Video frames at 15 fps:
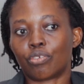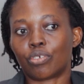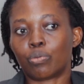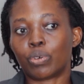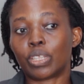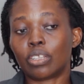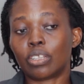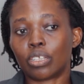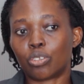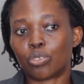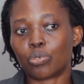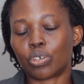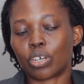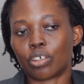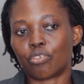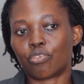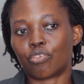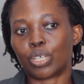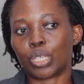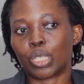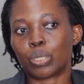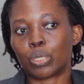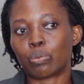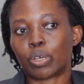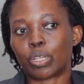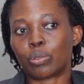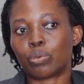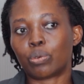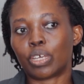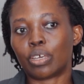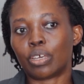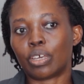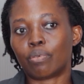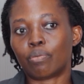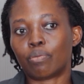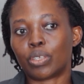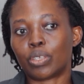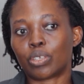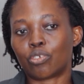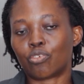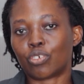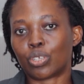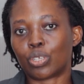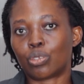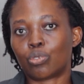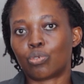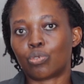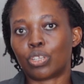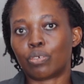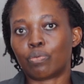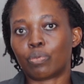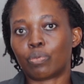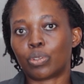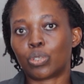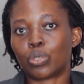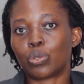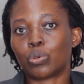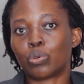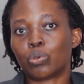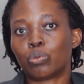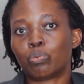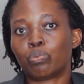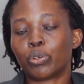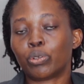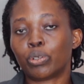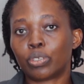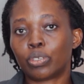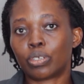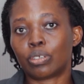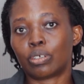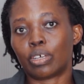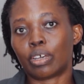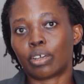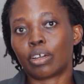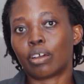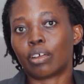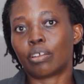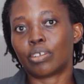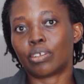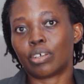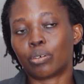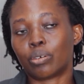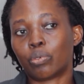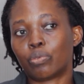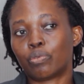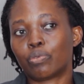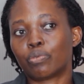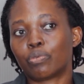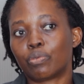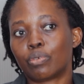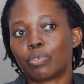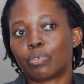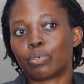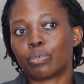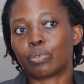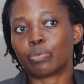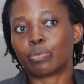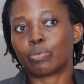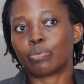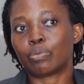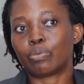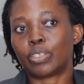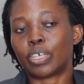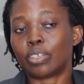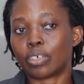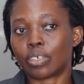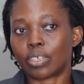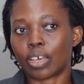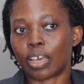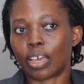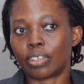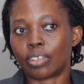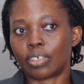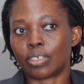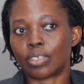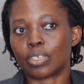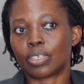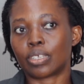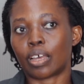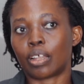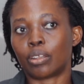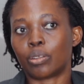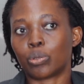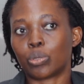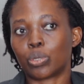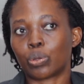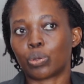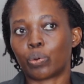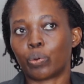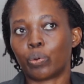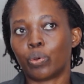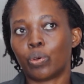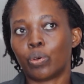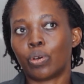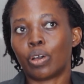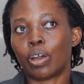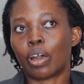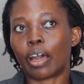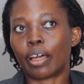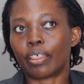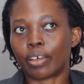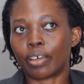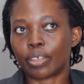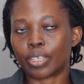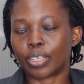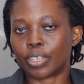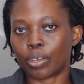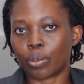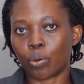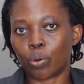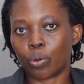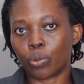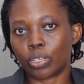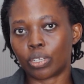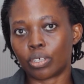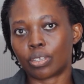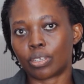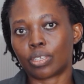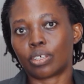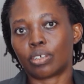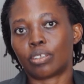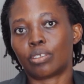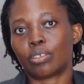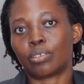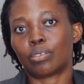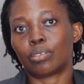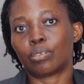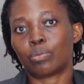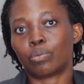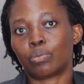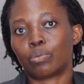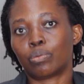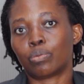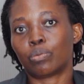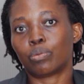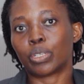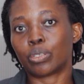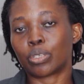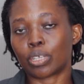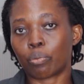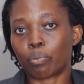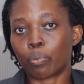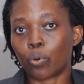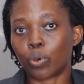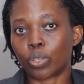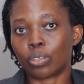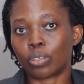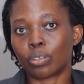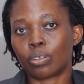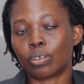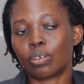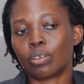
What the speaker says: within the two countries, but we envisage to build a cadre of data scientists and also other stakeholders that will support